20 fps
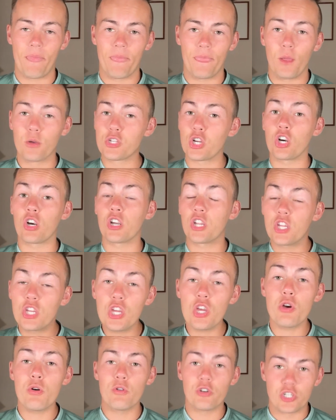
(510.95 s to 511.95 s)
Those are
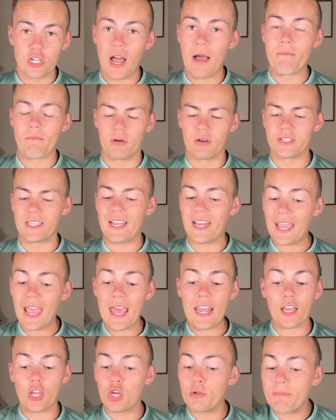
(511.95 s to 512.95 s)
huge numbers. And
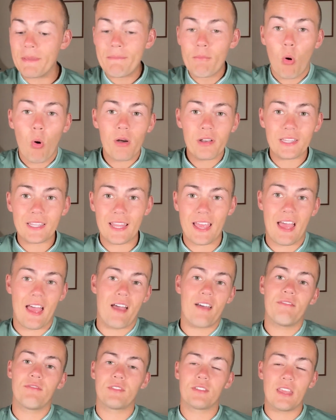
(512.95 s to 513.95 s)
again, it could be more than
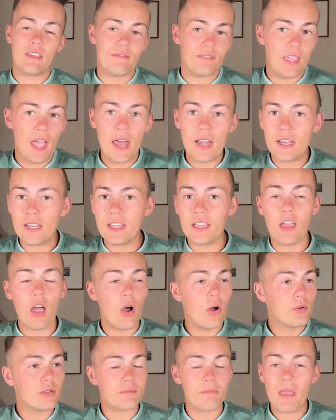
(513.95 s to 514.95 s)
that. If Kennedy
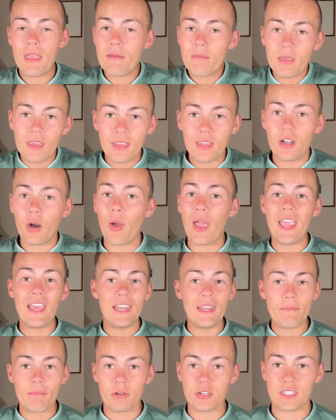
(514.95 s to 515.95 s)
goes, maybe
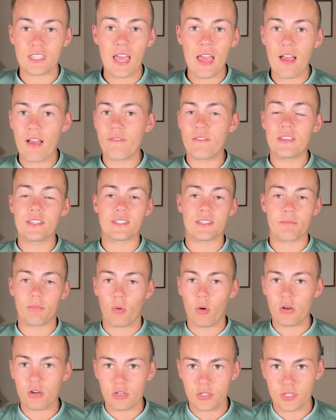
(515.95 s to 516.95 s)
80% of his
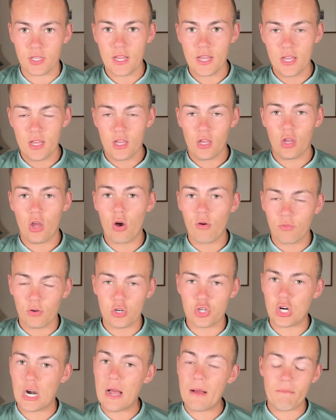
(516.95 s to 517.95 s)
supporters go for
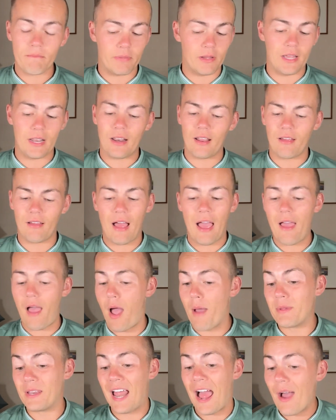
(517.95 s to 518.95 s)
Trump. But
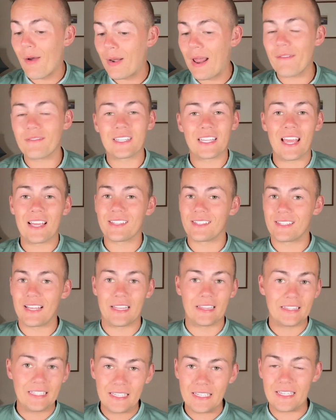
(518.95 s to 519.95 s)
I would have to guess
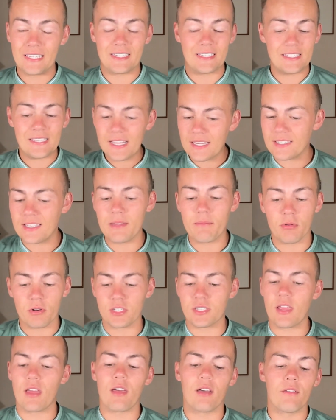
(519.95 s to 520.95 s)
that at least
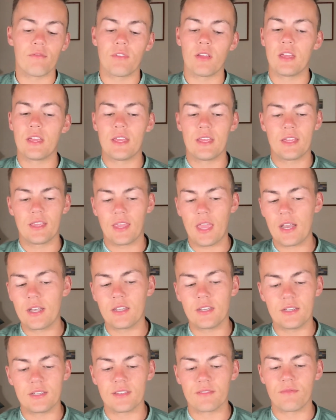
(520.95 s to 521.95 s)
60% of
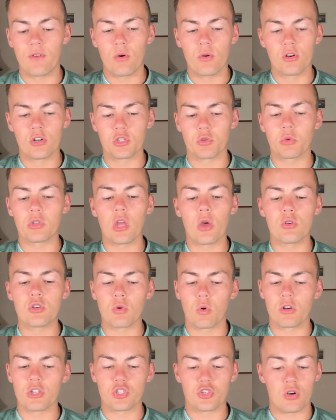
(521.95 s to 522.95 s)
Kennedy's voters would go
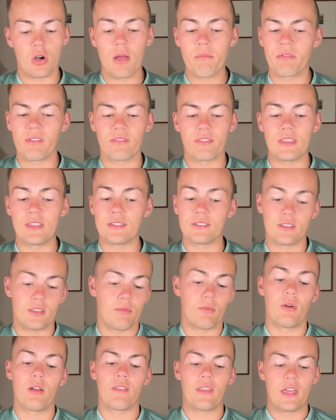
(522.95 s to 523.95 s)
towards Trump if he's the
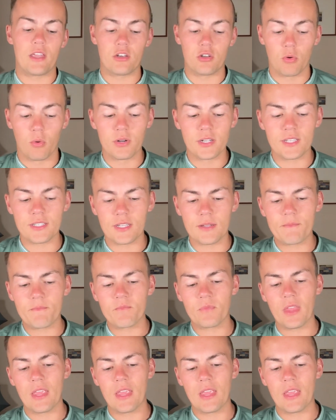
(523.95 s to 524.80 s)
one that endorses him.